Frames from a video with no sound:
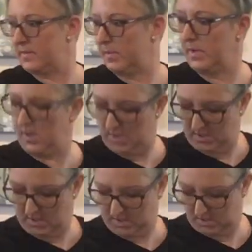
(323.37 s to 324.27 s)
one.
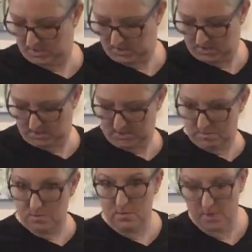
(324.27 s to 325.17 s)

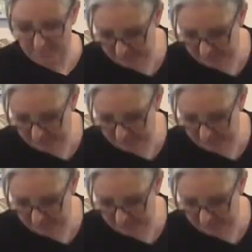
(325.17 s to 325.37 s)
Whoops.